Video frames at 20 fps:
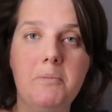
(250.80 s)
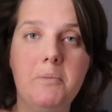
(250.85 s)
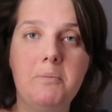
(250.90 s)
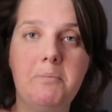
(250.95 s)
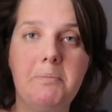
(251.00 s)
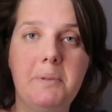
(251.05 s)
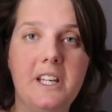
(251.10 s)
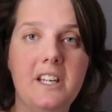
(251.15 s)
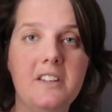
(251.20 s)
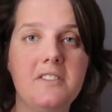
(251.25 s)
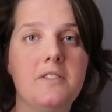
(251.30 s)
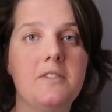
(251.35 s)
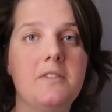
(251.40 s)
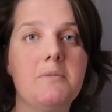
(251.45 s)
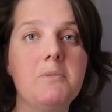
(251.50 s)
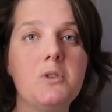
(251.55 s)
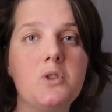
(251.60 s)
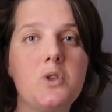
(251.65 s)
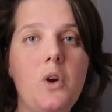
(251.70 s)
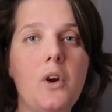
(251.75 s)
because the
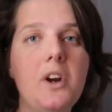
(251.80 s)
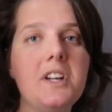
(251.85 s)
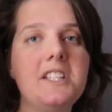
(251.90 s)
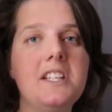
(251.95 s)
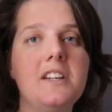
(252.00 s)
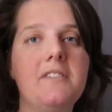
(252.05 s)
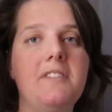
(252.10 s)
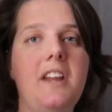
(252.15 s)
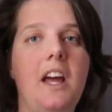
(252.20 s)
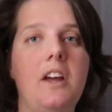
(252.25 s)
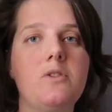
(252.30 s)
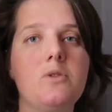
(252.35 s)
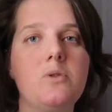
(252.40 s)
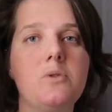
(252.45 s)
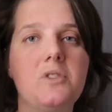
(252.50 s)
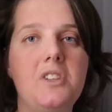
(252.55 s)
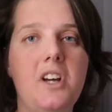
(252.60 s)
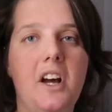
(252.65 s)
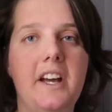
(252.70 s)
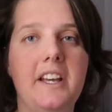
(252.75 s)
majority of
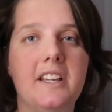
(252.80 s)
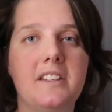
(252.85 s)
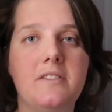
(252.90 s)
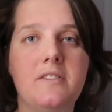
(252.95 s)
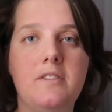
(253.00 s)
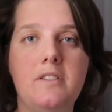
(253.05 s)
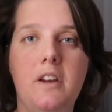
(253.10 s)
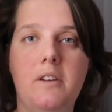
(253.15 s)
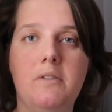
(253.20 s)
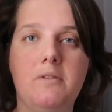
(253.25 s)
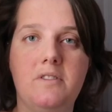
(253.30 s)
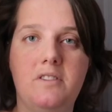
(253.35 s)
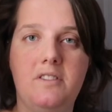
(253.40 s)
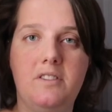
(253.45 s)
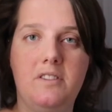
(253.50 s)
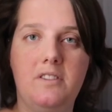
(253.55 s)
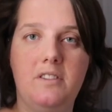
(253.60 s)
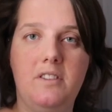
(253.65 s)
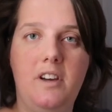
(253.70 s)
natural dyes don't